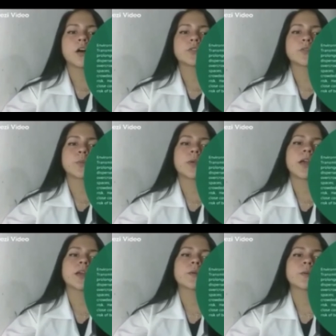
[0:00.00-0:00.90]
of
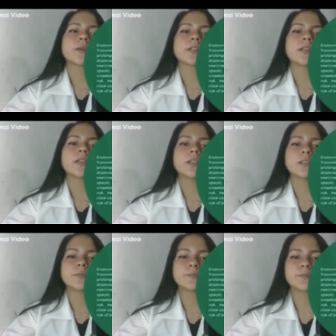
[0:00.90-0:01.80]
tuberculosis vaccine
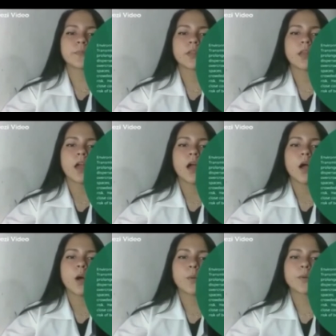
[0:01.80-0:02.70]
is
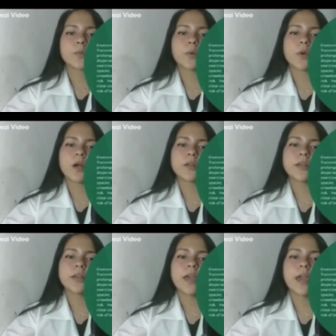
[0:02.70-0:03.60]

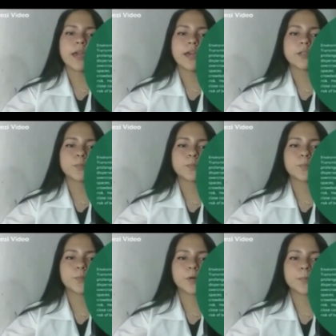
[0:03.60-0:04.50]
overcrowded and
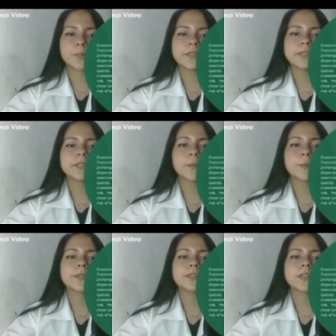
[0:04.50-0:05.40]
poorly
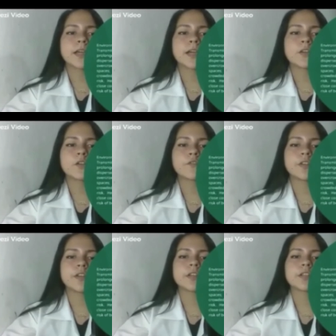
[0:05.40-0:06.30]
ventilated
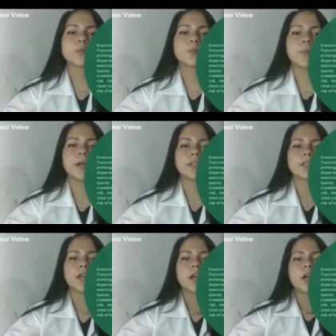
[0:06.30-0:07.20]
confined
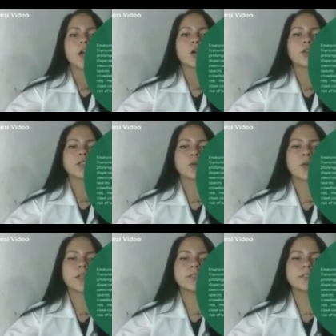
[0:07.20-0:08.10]
space.
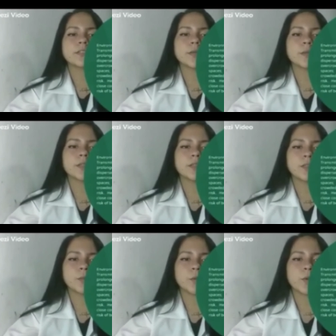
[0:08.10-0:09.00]
Consequently, the
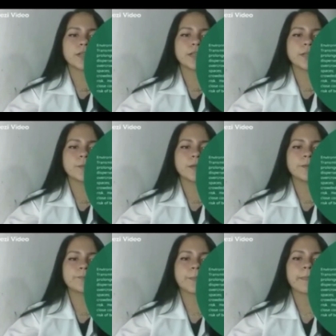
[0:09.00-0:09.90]
individual
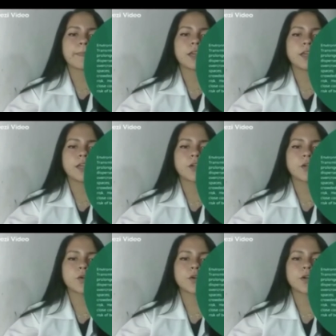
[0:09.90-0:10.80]
living
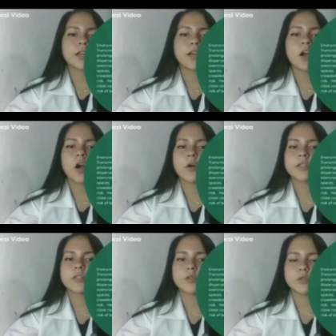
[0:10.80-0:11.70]
in concretely
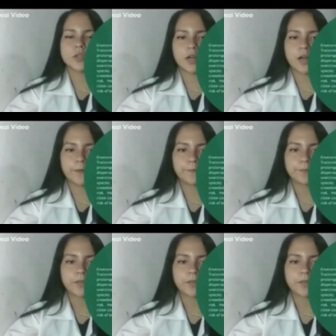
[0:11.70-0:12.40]
on institutional